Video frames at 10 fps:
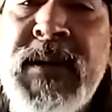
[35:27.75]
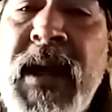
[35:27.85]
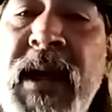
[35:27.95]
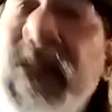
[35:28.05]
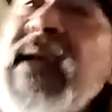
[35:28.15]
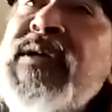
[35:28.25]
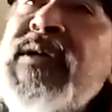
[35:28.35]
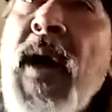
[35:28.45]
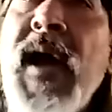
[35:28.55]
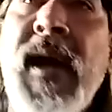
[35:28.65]
And that's
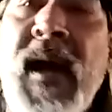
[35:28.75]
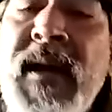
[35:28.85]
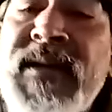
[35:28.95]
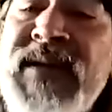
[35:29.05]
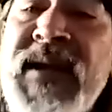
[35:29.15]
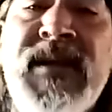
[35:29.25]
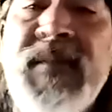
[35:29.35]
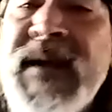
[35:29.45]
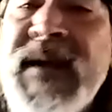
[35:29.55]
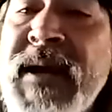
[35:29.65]
why I said at the
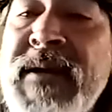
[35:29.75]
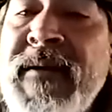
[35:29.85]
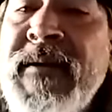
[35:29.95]
beginning,